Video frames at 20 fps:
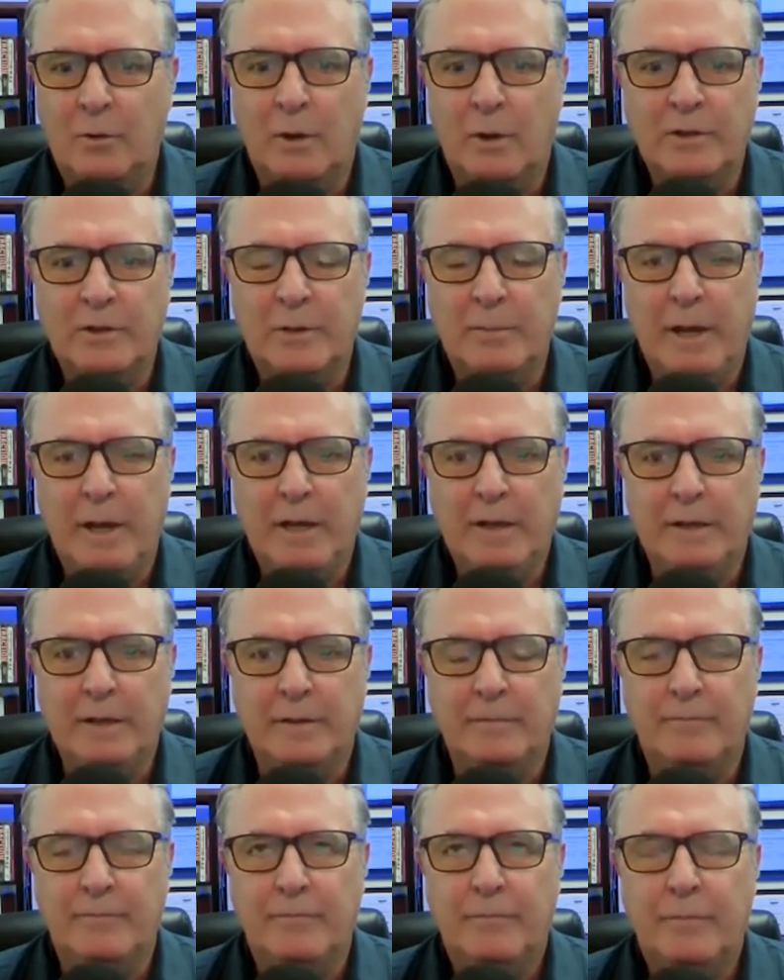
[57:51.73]
No question about it.
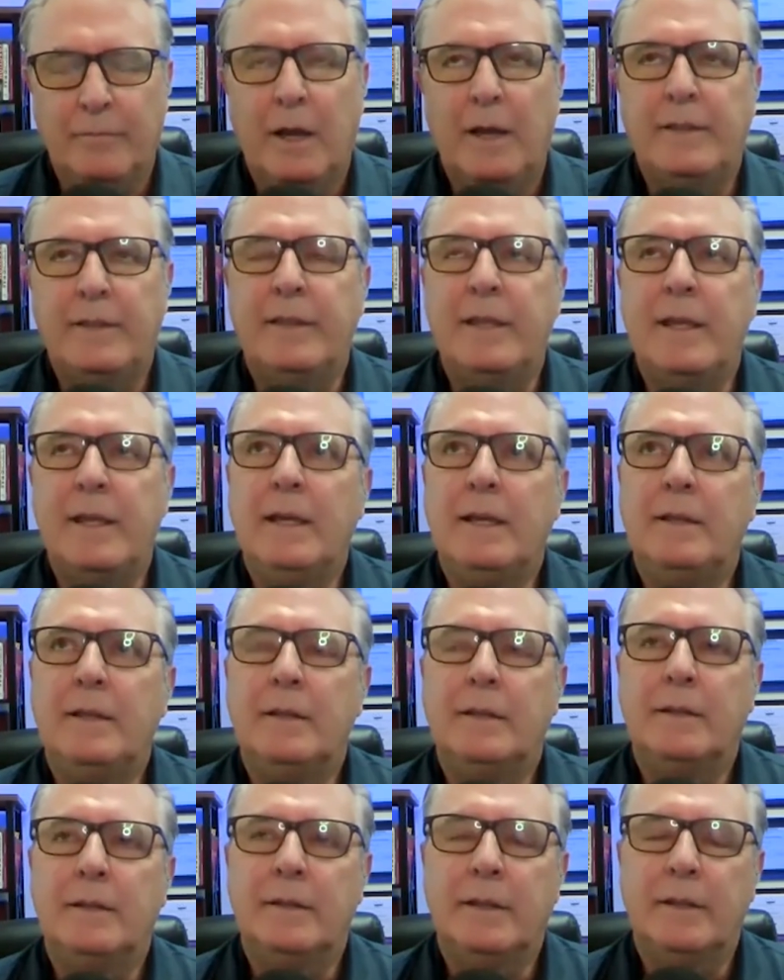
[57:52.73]
I think
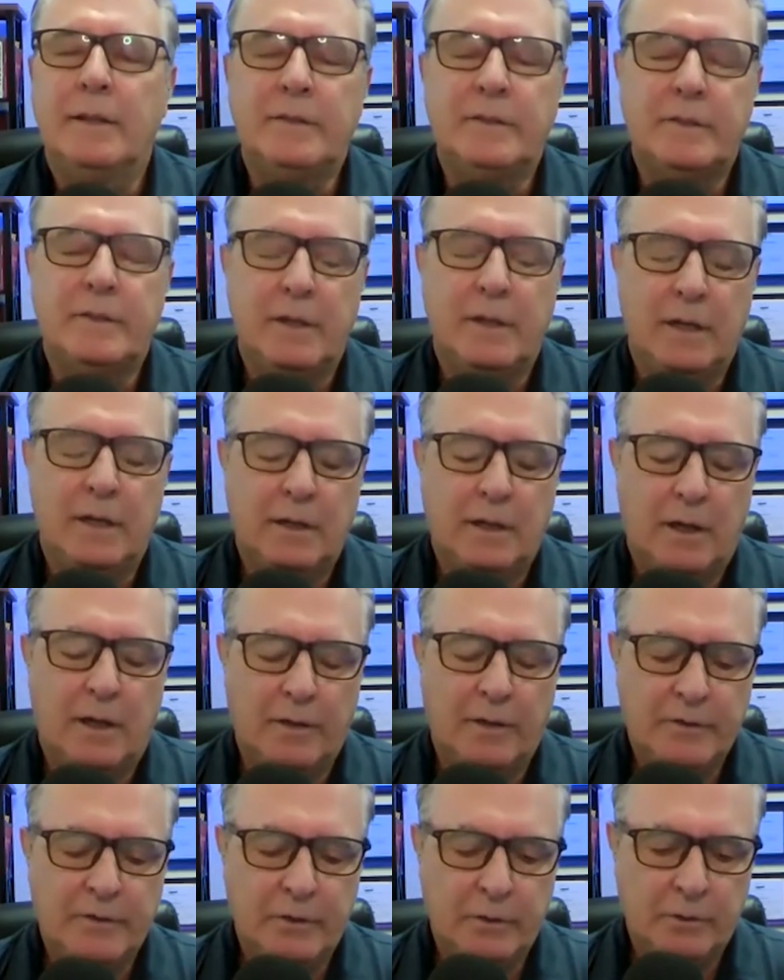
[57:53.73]
this
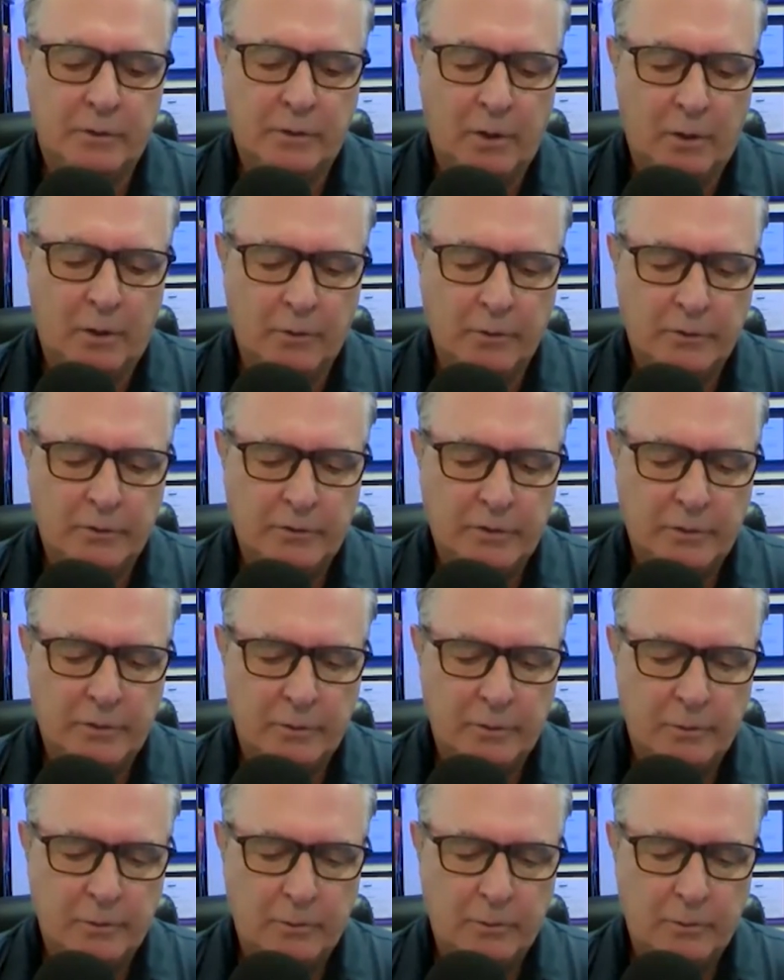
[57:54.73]
also goes
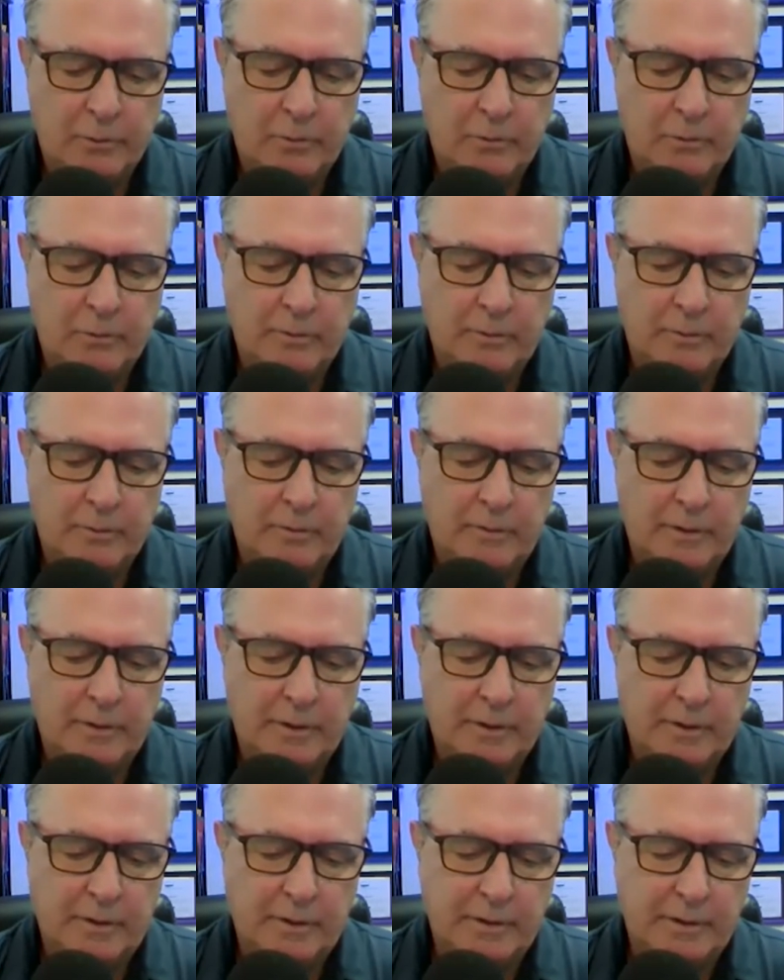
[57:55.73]
to the
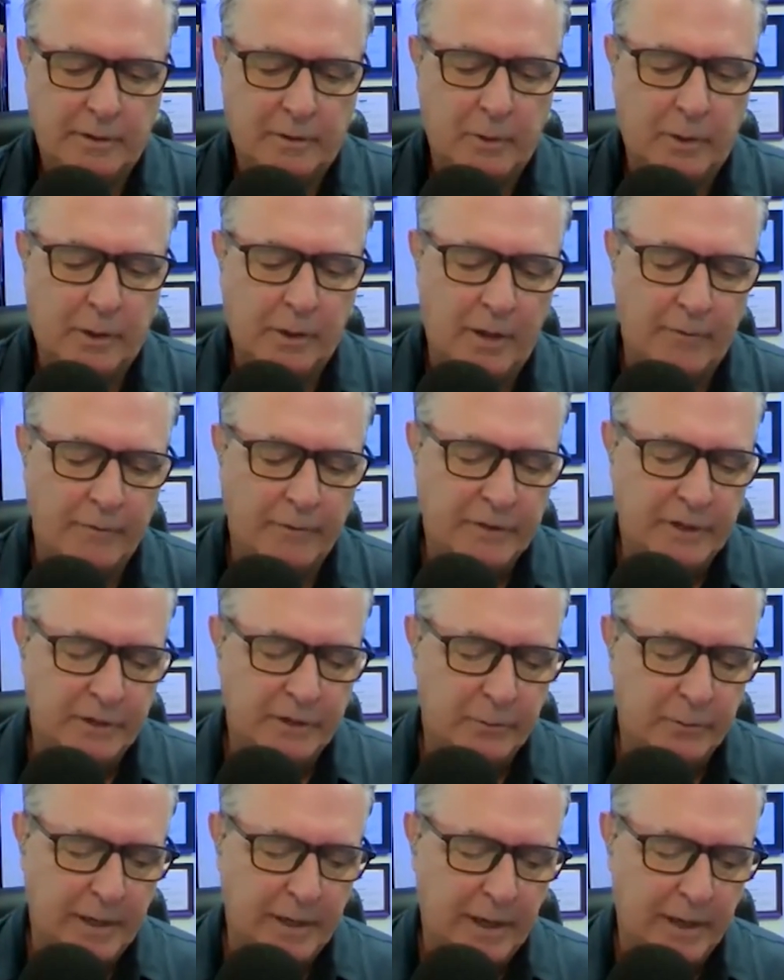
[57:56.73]
quick
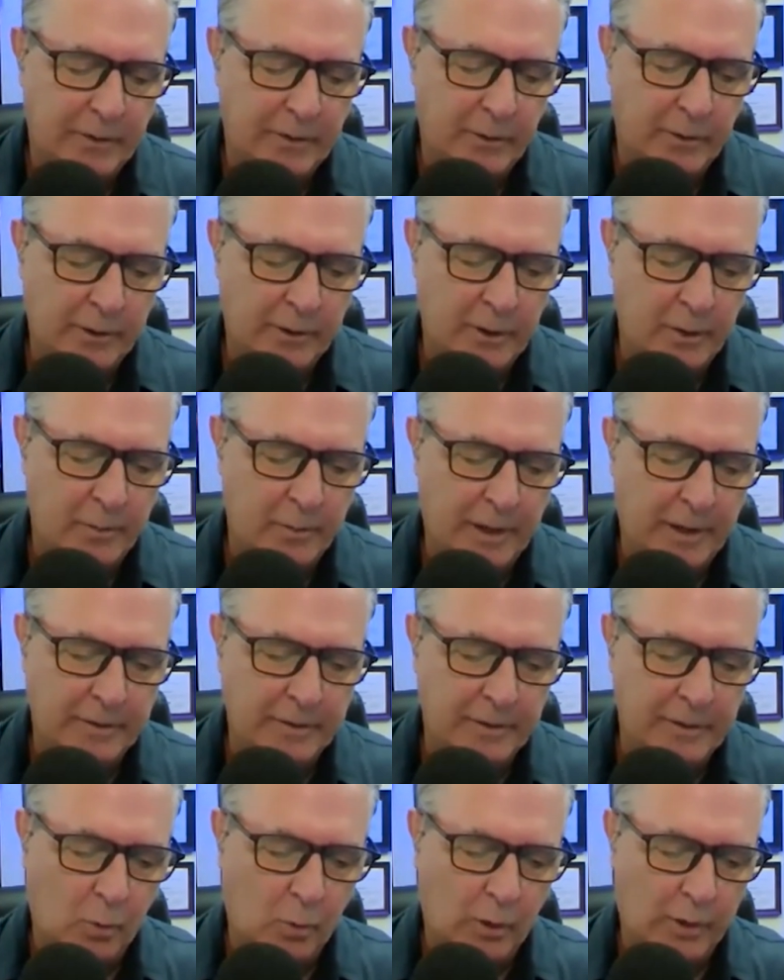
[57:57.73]
conversation we had earlier about
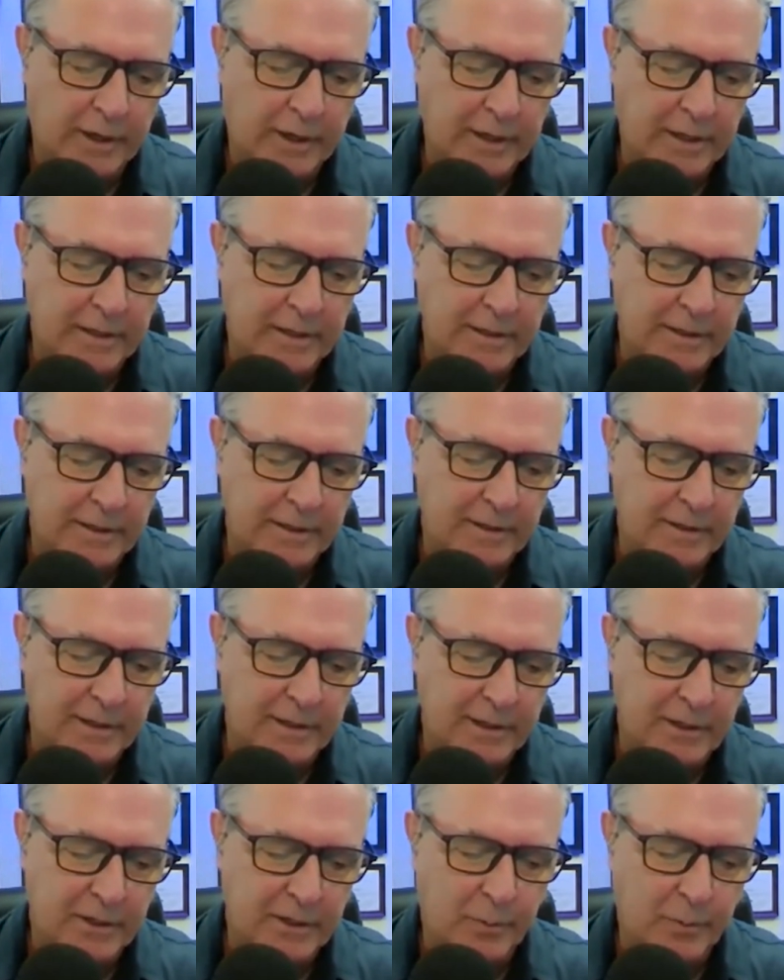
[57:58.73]
working
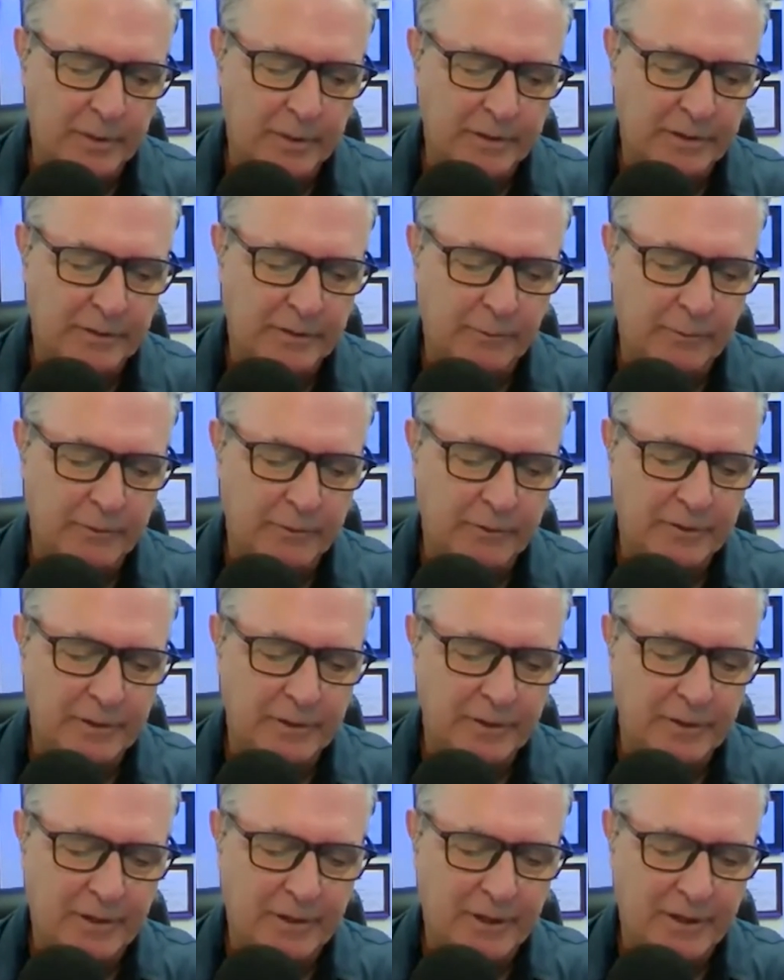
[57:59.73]
in your business versus
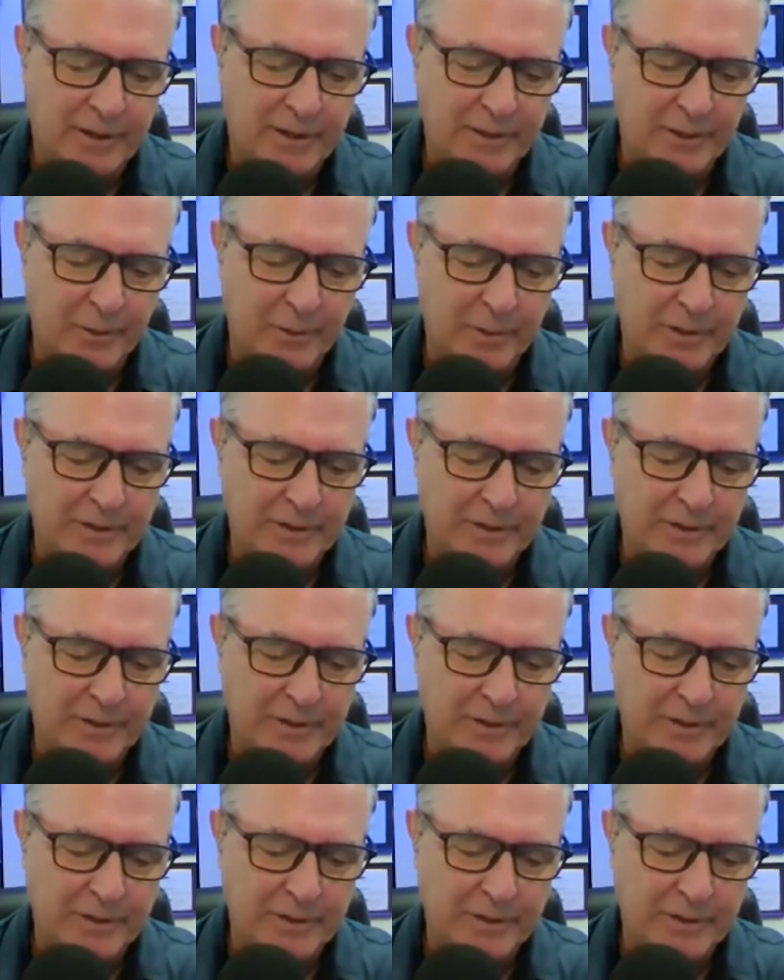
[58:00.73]
on your